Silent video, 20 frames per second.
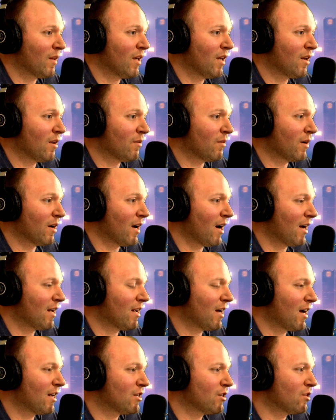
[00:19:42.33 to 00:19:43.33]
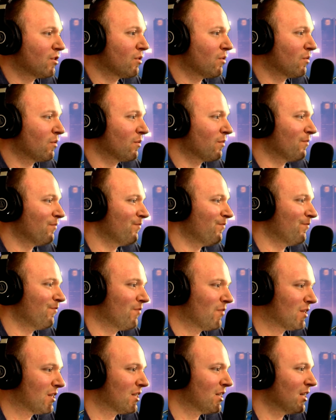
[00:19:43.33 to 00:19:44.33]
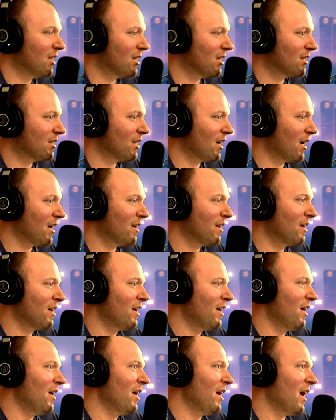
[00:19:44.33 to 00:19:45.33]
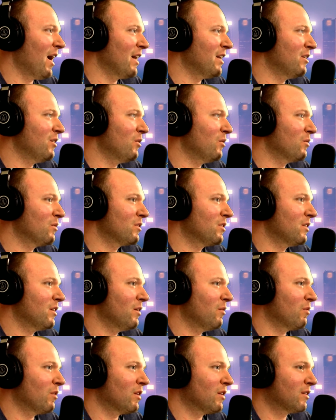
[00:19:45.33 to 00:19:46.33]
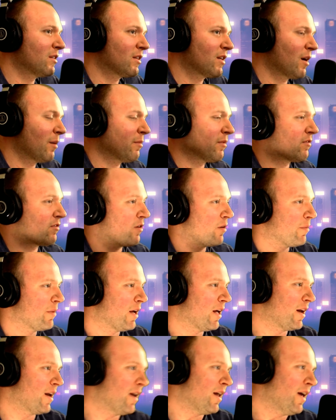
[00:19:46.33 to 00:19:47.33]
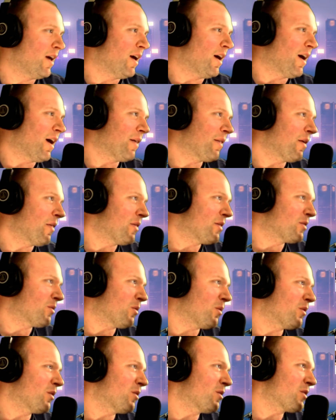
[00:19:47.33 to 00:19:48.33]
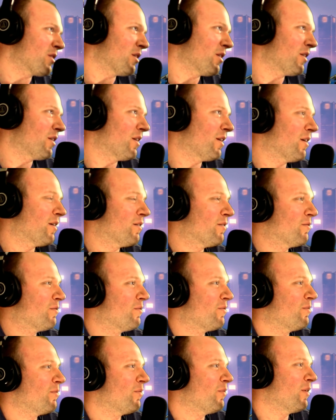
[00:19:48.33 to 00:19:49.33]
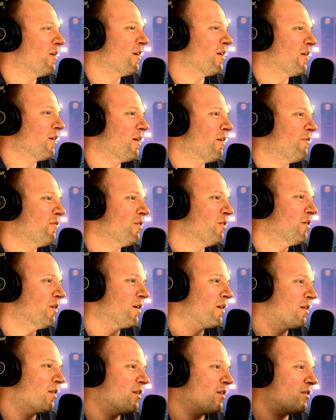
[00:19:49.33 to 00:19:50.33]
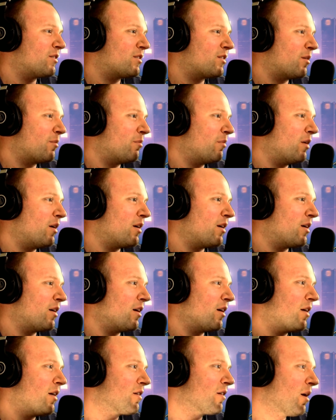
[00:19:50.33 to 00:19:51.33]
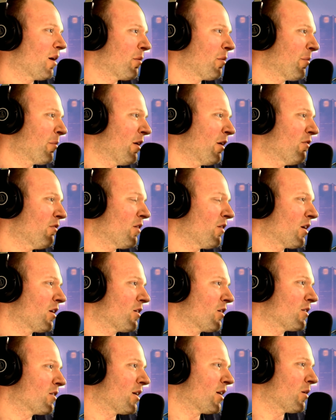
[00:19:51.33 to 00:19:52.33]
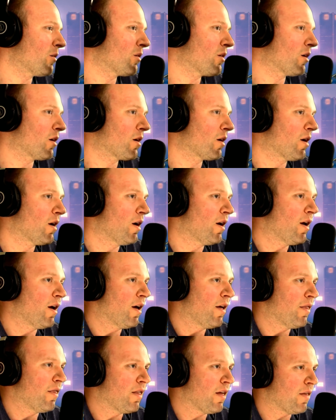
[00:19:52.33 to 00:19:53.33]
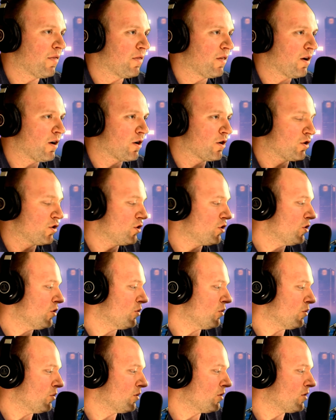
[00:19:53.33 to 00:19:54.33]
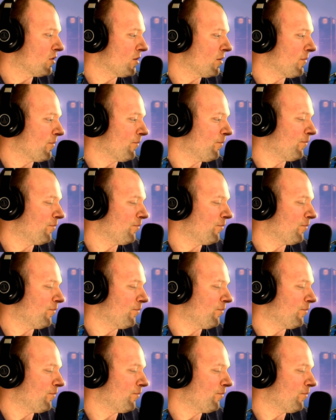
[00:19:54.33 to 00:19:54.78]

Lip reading: anyway, I just don't see this. I don't see where this is coming from. And then this whole notion of, if you look, there's some other MMA fighters out there that they're dudes